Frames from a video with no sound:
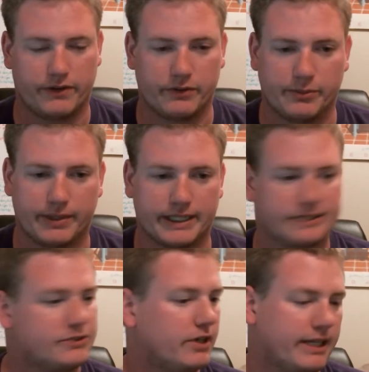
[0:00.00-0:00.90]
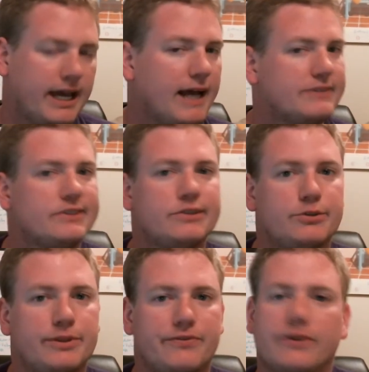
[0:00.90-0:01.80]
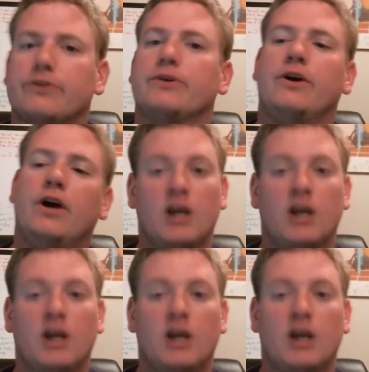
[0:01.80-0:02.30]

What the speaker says: from the banks. Try to cast a little bit further,